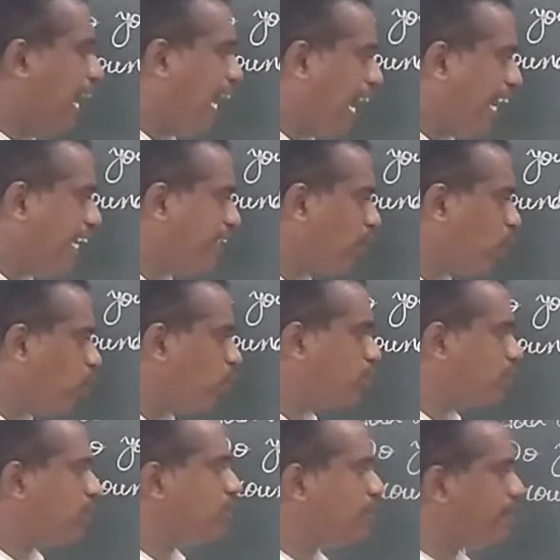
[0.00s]

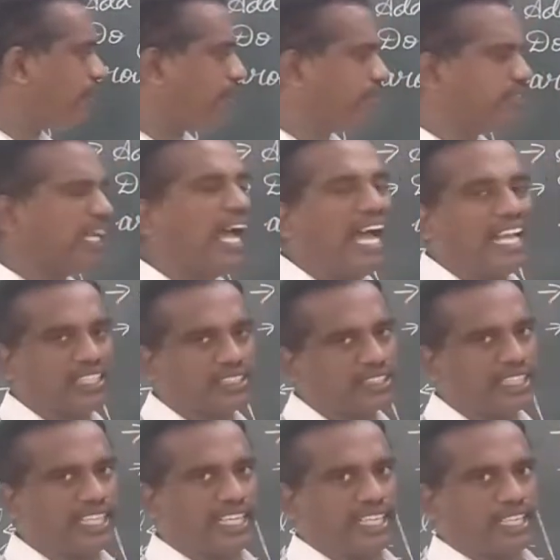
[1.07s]
hydrogen from the
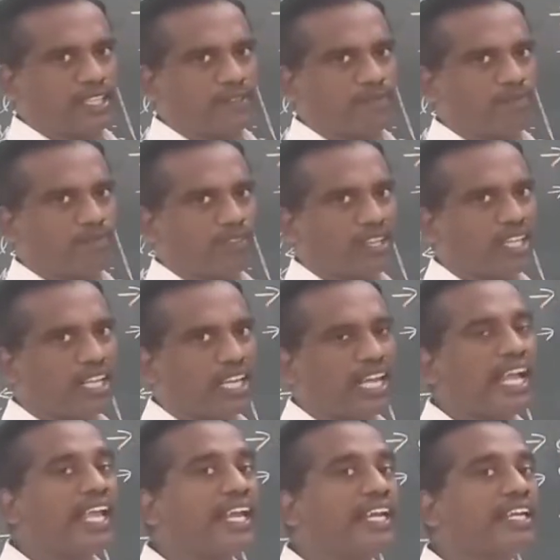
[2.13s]
acid
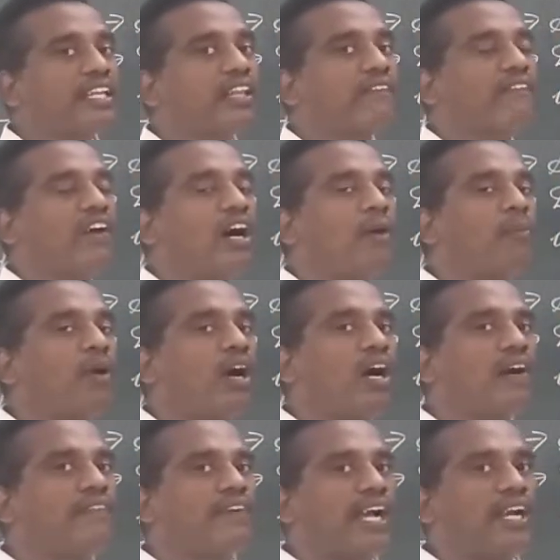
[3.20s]
in the form
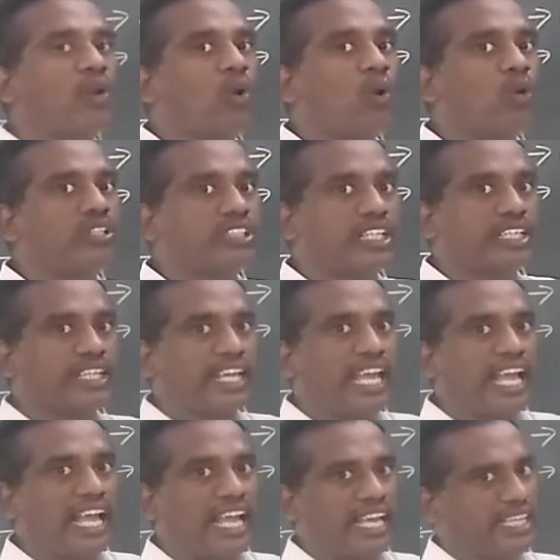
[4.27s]
of hydrogen
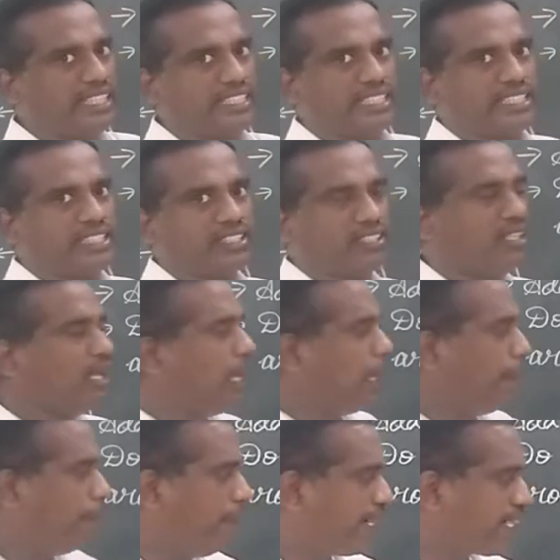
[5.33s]
gas.
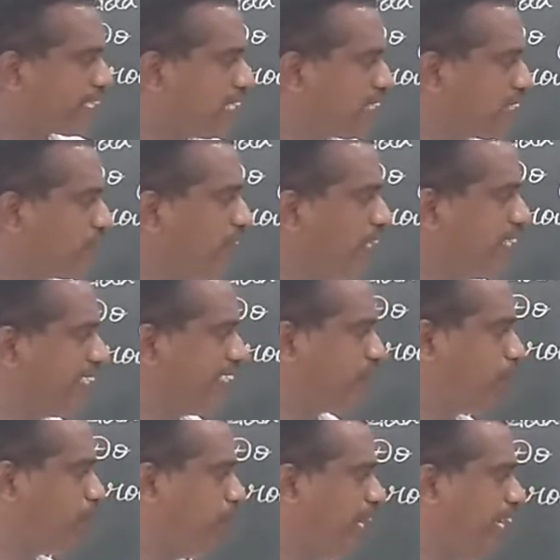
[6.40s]
Metals will
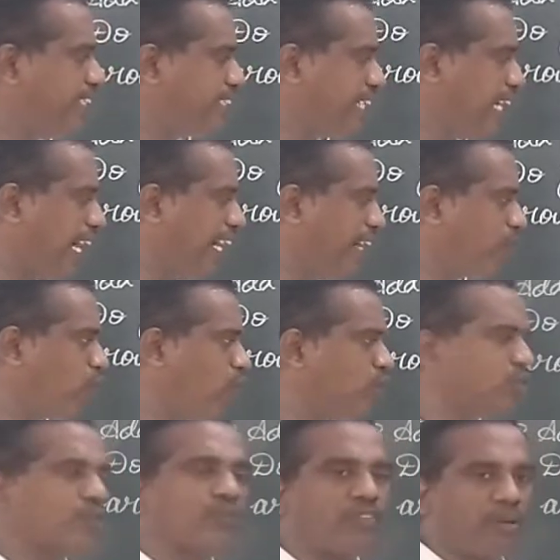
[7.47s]
displace the
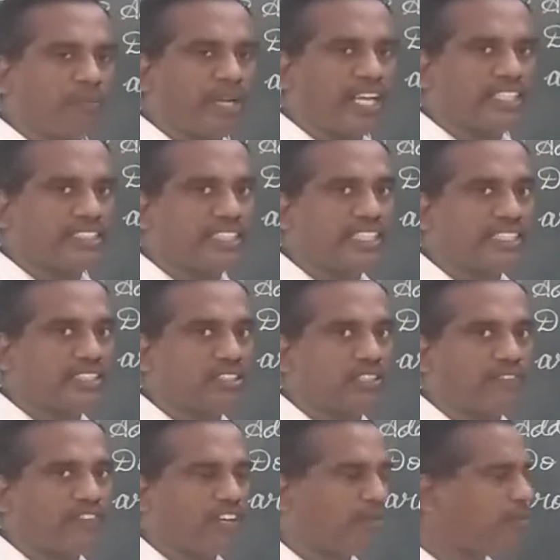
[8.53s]
hydrogen from acids in the
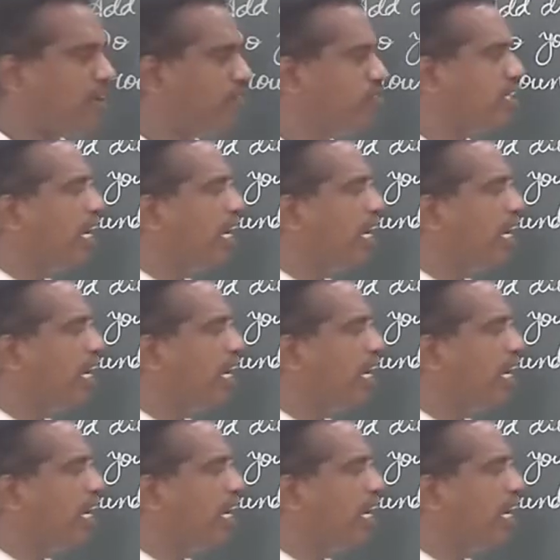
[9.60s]
form of the